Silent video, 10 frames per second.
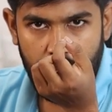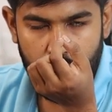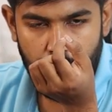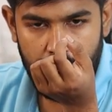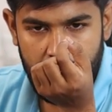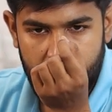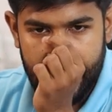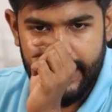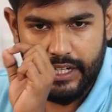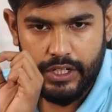You
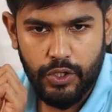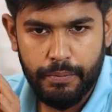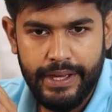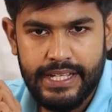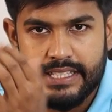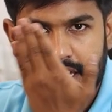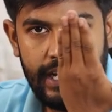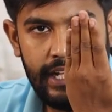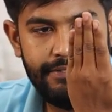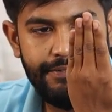need to
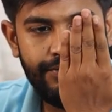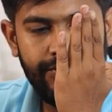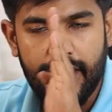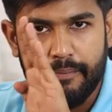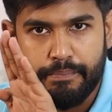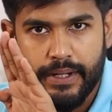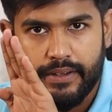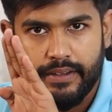basically flip.